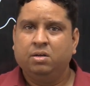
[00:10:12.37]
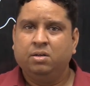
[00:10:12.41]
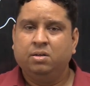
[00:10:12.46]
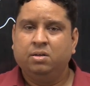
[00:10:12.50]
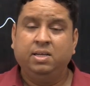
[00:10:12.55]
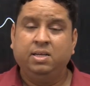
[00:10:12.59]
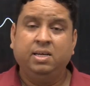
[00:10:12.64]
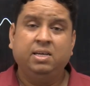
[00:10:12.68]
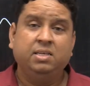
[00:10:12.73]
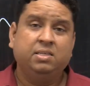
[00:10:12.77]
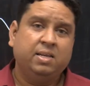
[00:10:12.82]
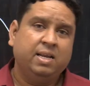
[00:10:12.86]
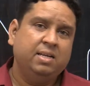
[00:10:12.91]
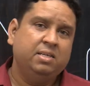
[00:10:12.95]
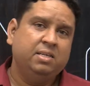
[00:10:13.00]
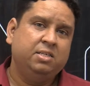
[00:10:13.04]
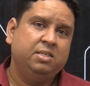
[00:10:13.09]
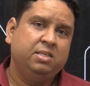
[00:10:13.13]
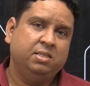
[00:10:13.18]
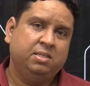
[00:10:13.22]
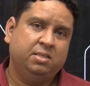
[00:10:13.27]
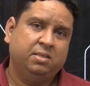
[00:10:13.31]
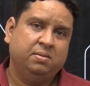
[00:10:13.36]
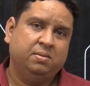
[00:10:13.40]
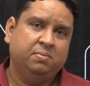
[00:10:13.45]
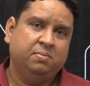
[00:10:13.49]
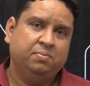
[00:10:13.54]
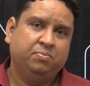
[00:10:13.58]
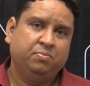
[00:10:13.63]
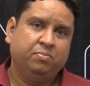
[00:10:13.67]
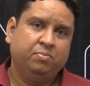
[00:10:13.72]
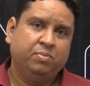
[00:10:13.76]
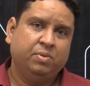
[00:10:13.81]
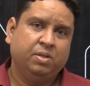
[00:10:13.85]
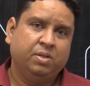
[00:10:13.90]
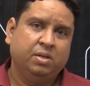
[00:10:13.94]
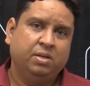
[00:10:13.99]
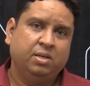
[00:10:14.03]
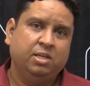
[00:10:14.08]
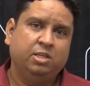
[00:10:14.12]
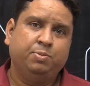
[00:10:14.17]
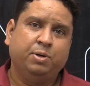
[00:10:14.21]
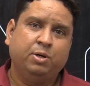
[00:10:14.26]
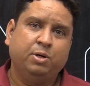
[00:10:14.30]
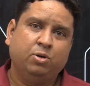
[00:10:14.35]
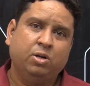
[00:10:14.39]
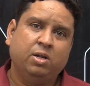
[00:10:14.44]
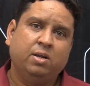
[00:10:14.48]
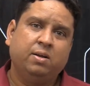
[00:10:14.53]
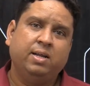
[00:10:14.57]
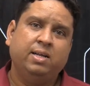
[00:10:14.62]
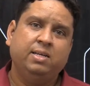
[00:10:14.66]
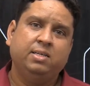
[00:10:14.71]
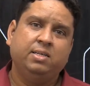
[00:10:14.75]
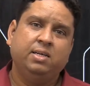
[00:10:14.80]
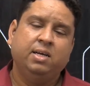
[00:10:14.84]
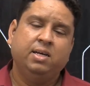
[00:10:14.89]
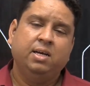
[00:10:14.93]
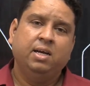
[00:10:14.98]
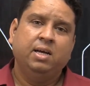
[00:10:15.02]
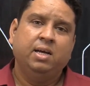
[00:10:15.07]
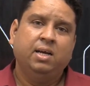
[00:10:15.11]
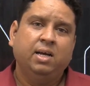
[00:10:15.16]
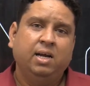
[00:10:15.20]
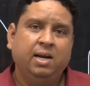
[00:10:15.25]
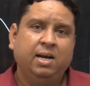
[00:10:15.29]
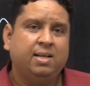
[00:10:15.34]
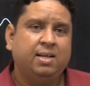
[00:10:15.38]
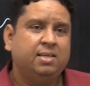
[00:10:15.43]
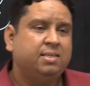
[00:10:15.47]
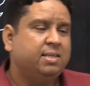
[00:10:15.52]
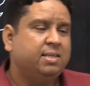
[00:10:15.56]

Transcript: These ranges, This particular range, it is